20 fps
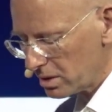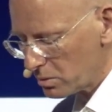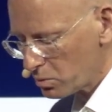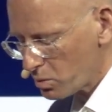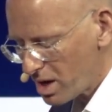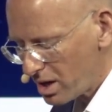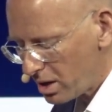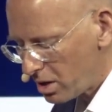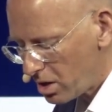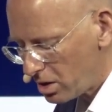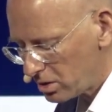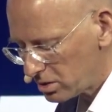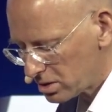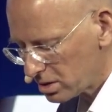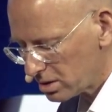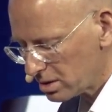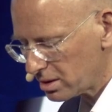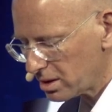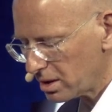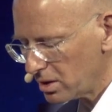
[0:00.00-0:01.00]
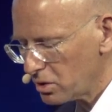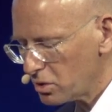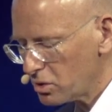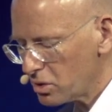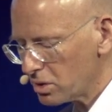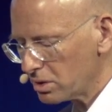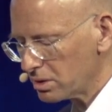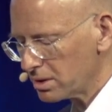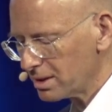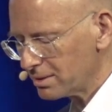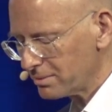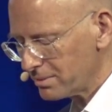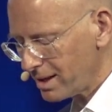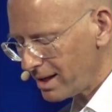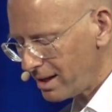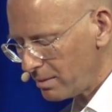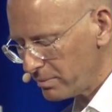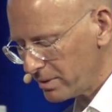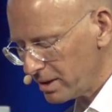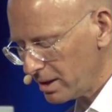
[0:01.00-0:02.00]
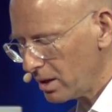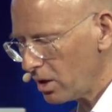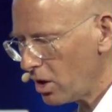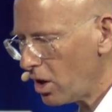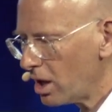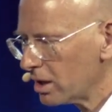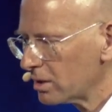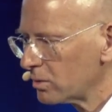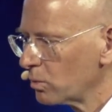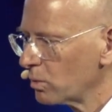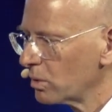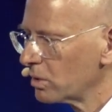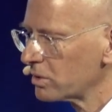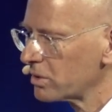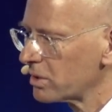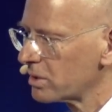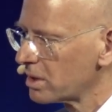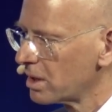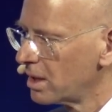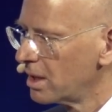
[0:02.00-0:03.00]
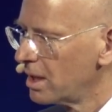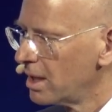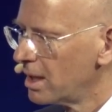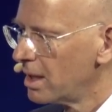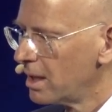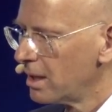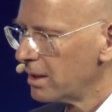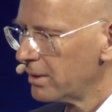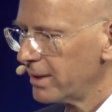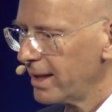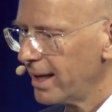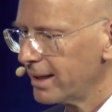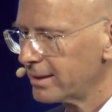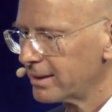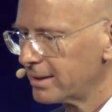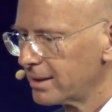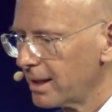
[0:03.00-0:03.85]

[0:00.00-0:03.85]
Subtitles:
one concept that I learned that helped me a lot was that,